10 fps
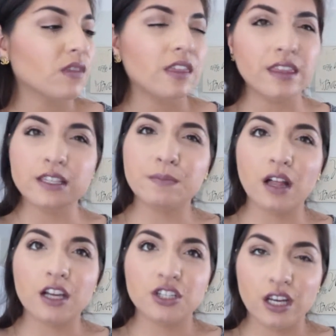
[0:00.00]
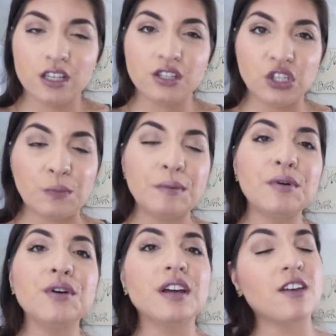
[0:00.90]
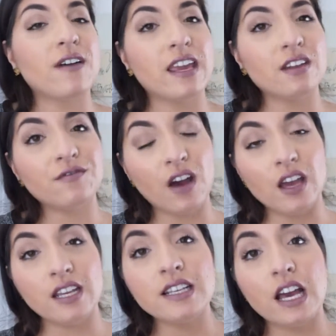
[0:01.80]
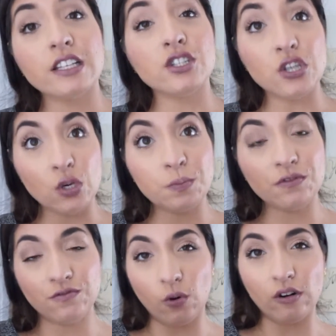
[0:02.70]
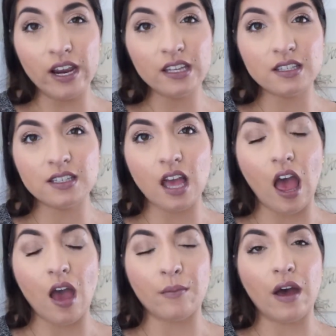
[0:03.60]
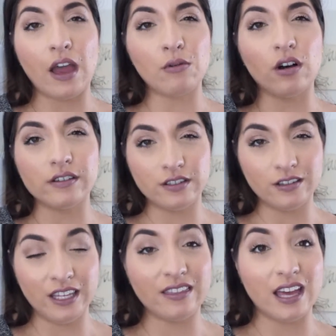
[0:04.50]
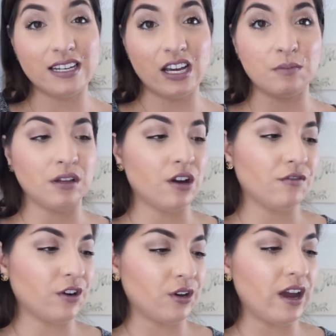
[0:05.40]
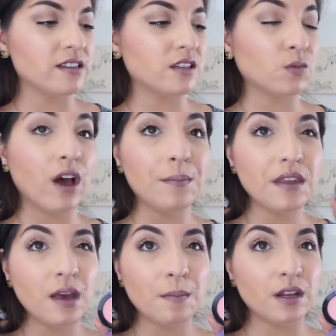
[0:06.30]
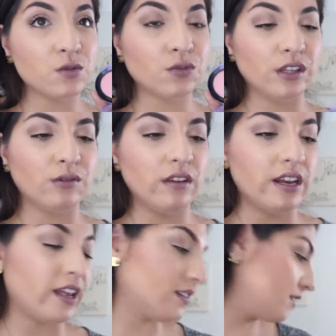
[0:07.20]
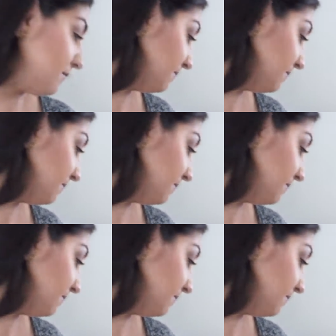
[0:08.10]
this blush is dupeable, and if I can find a dupe for it, I will also link that down below for you guys as well. But it's really, really nice.